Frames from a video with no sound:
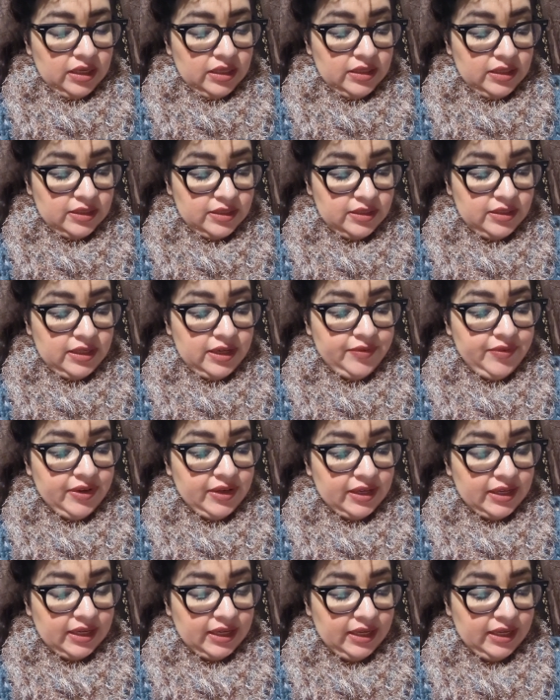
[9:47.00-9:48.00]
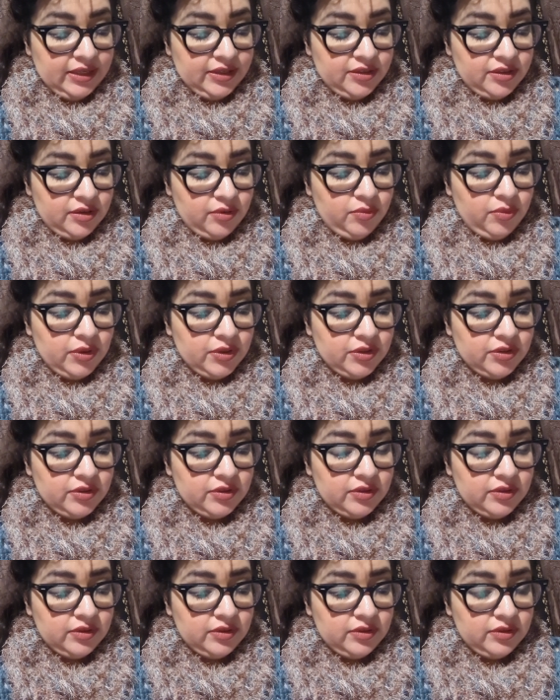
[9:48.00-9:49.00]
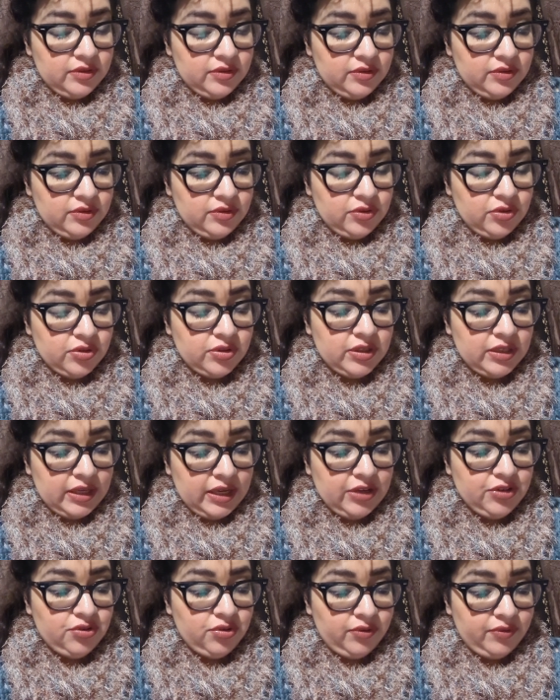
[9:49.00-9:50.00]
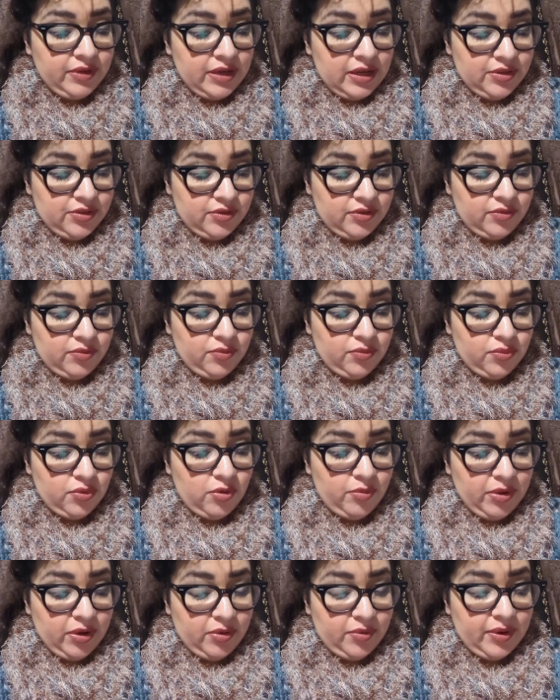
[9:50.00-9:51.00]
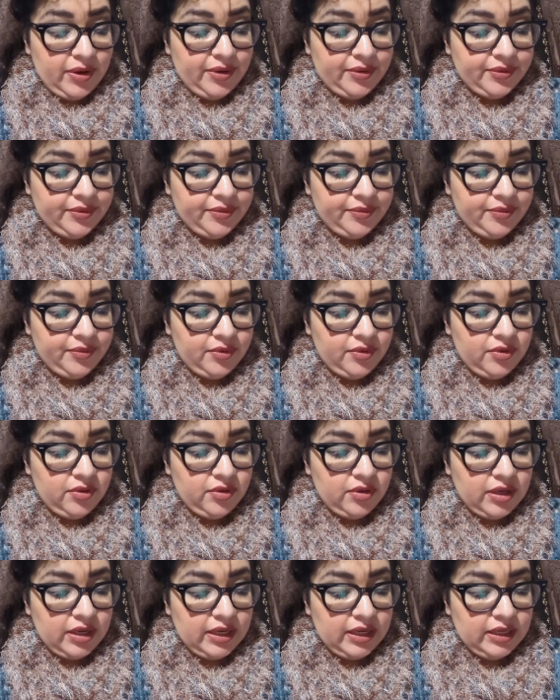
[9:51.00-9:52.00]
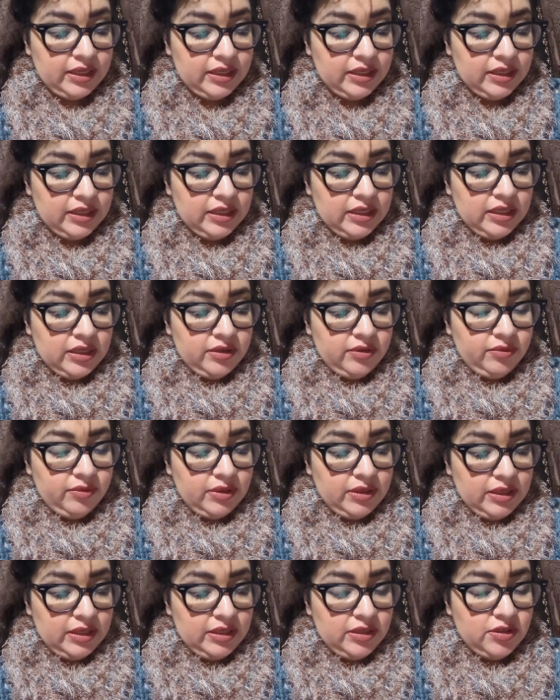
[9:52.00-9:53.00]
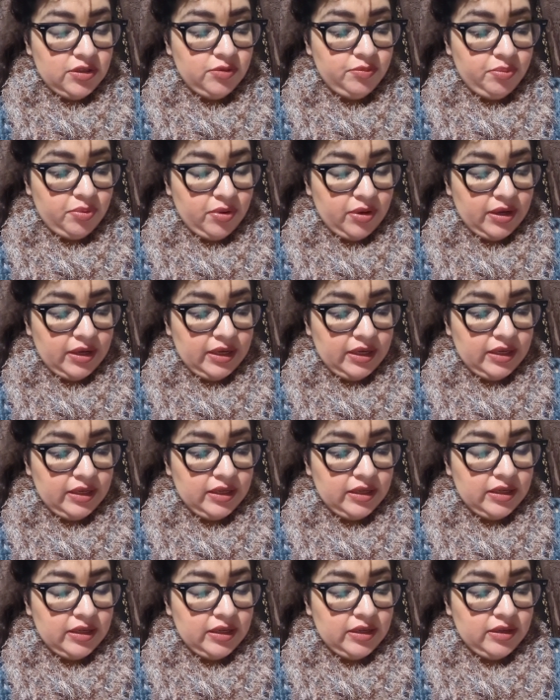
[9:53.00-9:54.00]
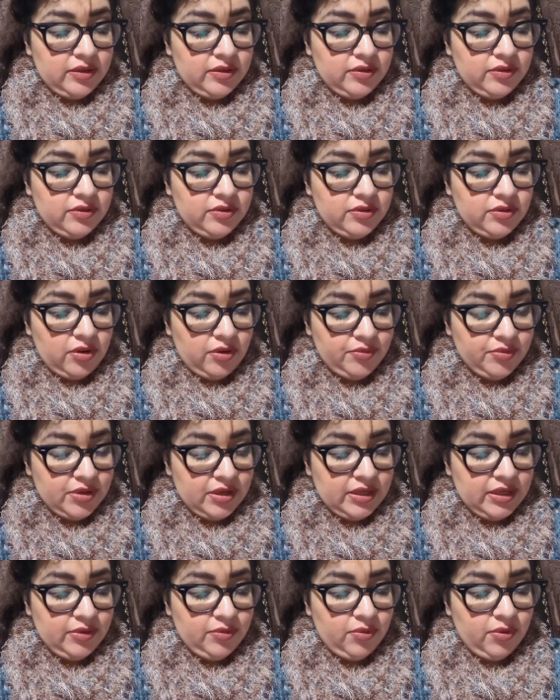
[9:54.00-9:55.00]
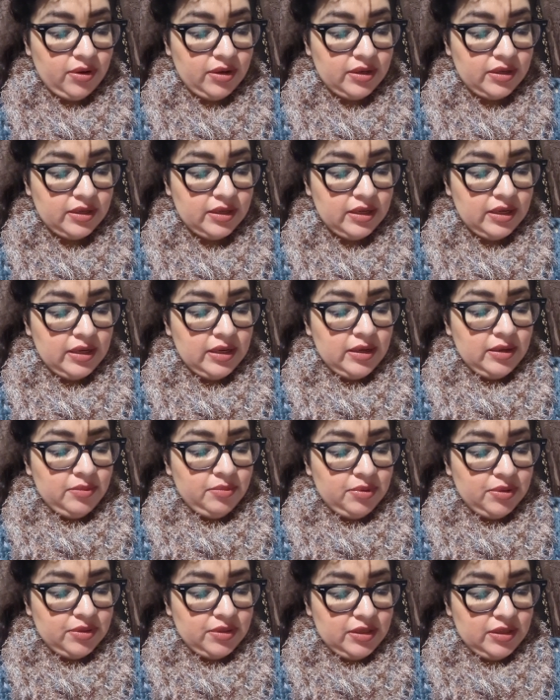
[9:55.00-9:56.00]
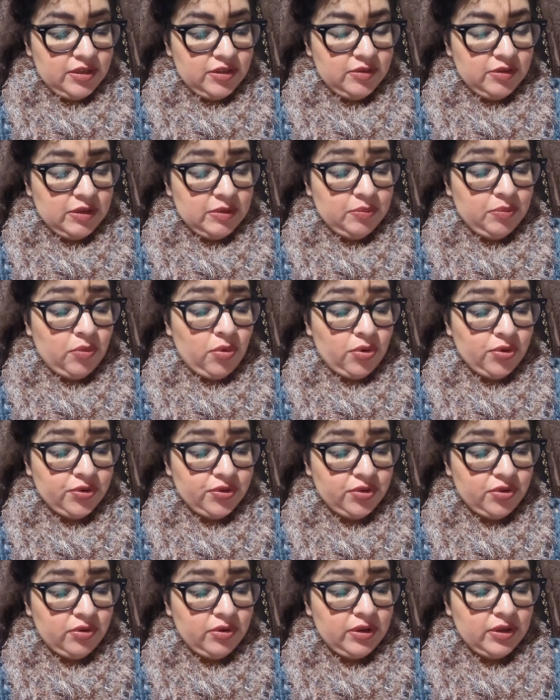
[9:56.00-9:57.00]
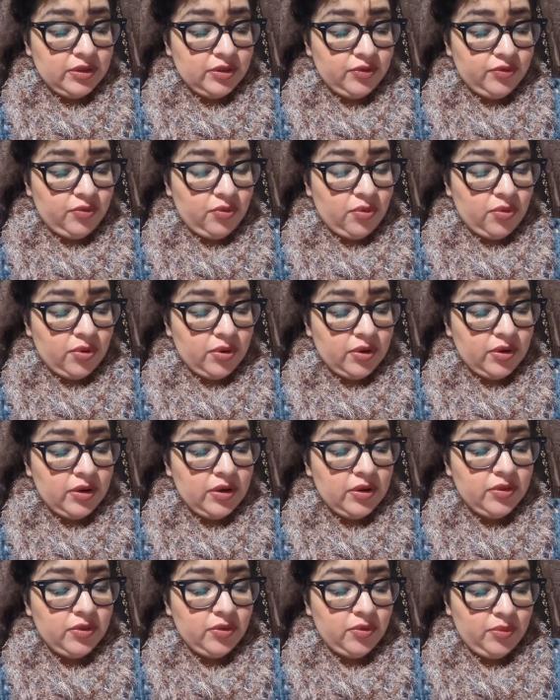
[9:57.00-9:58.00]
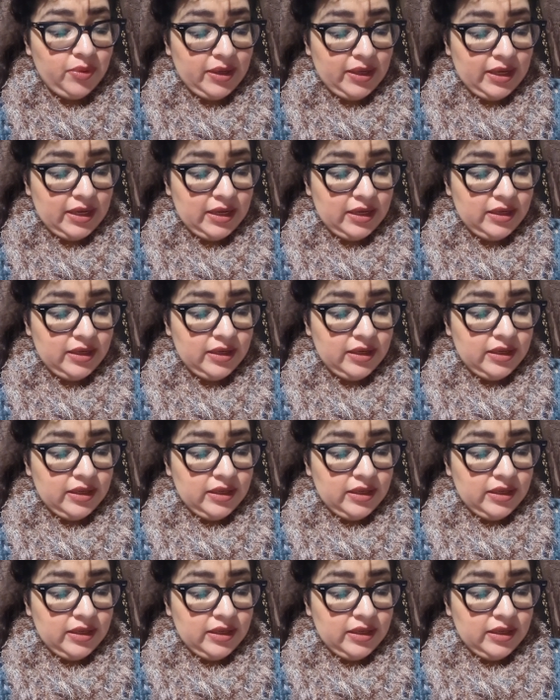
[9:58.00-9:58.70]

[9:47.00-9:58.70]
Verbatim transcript: This is giving a hint of what there's an angel of death roaming around, okay? We need to pray Psalms 91, but this more so is for the wicked.